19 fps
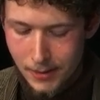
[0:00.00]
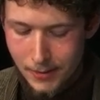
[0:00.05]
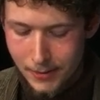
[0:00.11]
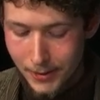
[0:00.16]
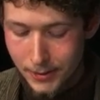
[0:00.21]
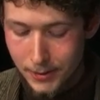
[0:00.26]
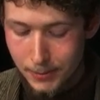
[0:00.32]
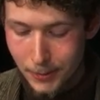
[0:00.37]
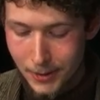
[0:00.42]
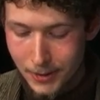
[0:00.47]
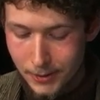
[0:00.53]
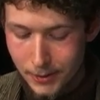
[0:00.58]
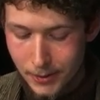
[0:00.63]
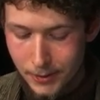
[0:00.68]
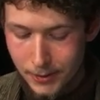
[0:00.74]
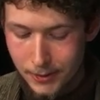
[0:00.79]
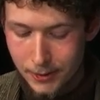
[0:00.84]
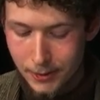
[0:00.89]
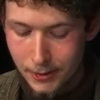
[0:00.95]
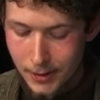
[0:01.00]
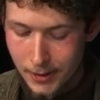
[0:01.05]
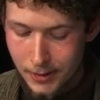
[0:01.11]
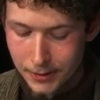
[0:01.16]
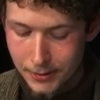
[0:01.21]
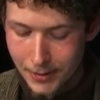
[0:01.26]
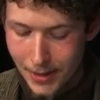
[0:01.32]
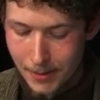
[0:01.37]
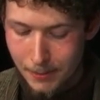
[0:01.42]
This brings us to the
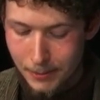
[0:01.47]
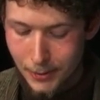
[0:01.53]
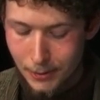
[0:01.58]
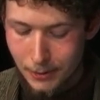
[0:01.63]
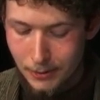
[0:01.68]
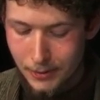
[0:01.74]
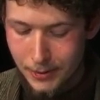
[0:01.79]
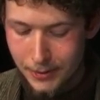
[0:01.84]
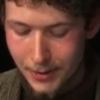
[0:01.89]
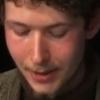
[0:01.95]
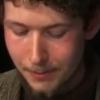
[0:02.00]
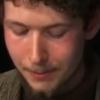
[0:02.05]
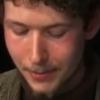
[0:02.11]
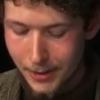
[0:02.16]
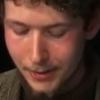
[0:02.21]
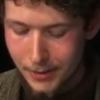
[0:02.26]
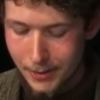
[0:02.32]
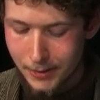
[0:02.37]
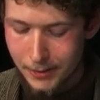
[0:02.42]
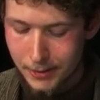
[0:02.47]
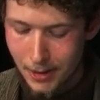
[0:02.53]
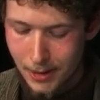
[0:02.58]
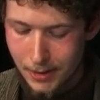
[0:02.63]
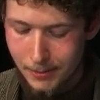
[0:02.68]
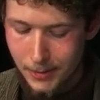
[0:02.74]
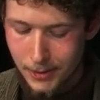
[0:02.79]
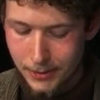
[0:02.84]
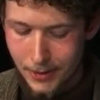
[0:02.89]
example set by the
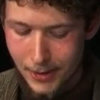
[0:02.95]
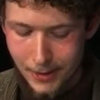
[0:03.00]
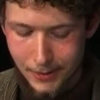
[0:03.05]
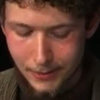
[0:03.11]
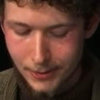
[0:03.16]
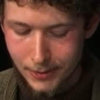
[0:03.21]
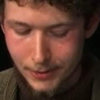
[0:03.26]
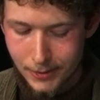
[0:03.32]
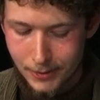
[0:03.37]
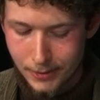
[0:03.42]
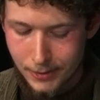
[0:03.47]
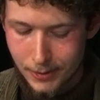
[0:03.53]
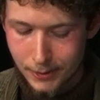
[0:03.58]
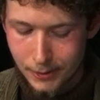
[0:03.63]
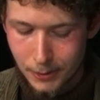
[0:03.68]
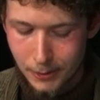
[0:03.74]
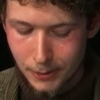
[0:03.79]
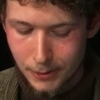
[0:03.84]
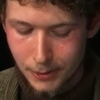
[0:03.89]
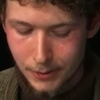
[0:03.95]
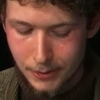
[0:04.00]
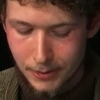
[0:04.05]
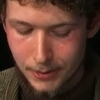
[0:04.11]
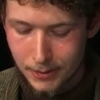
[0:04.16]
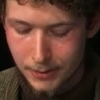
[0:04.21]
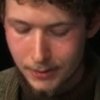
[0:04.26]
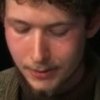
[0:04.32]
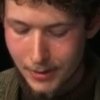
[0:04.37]
autonomous heritage
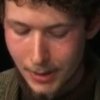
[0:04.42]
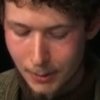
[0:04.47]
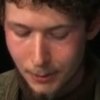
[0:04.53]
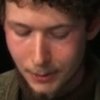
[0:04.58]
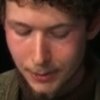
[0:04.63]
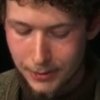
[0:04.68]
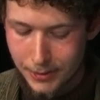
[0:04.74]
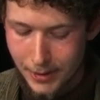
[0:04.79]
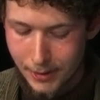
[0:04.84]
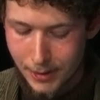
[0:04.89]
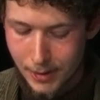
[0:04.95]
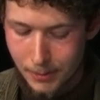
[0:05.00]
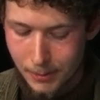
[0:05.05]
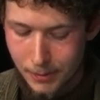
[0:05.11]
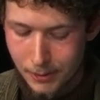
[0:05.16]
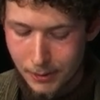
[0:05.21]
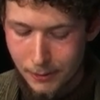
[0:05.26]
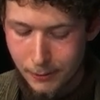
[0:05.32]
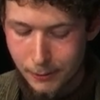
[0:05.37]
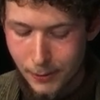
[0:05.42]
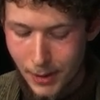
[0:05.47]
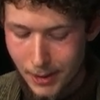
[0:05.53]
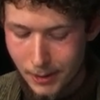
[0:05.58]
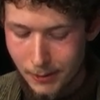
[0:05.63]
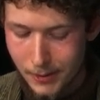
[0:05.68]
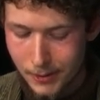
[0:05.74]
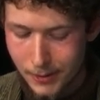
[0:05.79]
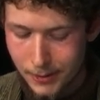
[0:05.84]
institutions that were set up
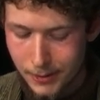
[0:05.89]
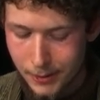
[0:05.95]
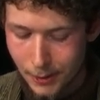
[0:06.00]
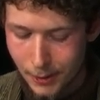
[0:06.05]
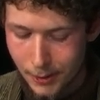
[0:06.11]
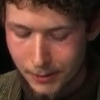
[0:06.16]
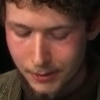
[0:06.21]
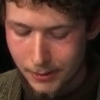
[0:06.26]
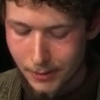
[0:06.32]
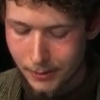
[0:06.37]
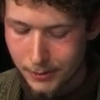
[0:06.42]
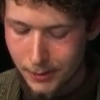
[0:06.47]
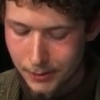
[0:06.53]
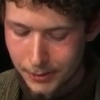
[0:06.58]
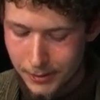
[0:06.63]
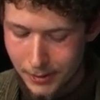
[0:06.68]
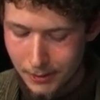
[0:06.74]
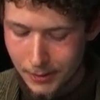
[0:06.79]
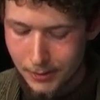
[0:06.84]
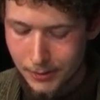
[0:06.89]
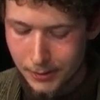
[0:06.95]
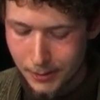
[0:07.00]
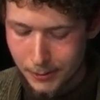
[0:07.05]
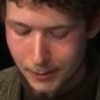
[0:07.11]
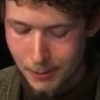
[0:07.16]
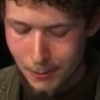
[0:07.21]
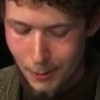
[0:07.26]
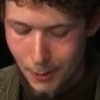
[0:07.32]
following the start of the Syrian
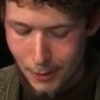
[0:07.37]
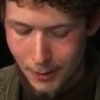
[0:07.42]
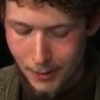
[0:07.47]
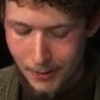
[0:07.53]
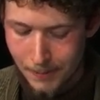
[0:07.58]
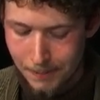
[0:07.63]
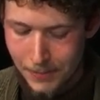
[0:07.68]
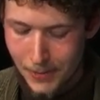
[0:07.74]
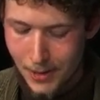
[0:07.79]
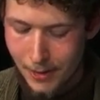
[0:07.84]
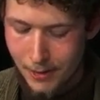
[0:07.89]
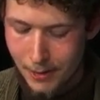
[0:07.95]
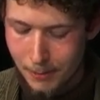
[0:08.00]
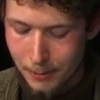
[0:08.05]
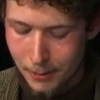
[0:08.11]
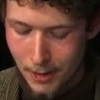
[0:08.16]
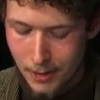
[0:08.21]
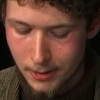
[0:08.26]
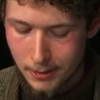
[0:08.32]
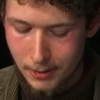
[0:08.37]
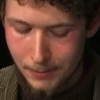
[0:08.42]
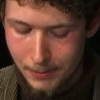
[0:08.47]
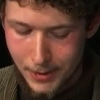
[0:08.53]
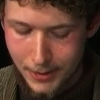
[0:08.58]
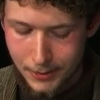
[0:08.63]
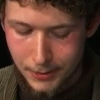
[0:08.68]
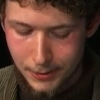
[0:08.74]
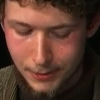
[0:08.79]
civil war and the
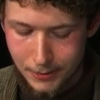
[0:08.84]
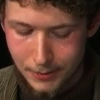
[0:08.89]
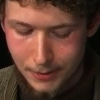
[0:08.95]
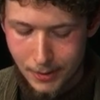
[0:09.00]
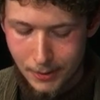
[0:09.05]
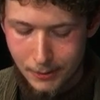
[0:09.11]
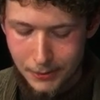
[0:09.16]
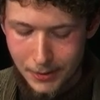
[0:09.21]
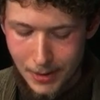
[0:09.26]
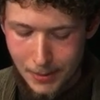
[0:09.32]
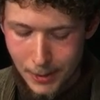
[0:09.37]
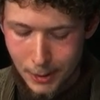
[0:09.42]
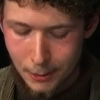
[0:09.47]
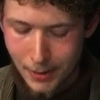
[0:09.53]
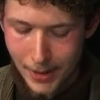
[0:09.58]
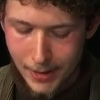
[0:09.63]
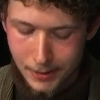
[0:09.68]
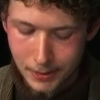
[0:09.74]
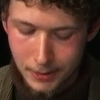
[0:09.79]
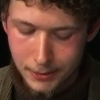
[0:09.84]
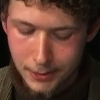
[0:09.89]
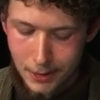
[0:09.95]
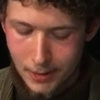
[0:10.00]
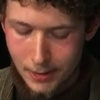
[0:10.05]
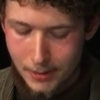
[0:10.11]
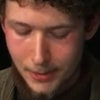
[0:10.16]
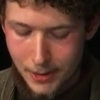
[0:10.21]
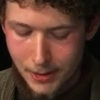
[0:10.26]
proclamation of democratic
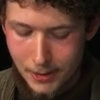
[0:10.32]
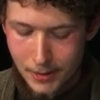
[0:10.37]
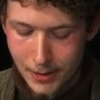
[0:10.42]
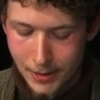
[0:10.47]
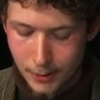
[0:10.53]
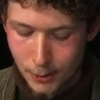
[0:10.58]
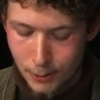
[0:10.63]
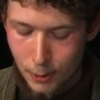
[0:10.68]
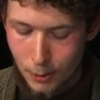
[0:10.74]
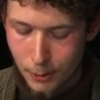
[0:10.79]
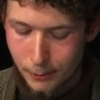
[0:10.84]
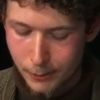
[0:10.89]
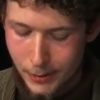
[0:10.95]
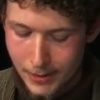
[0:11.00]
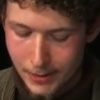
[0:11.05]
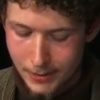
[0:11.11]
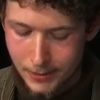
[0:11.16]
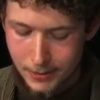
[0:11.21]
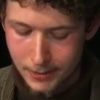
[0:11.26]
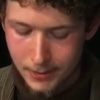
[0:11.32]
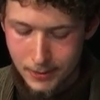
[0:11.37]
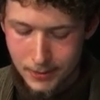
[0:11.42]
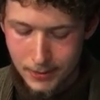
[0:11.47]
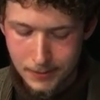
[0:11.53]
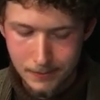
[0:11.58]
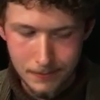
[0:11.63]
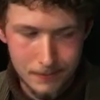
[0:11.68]
autonomy in the northeast.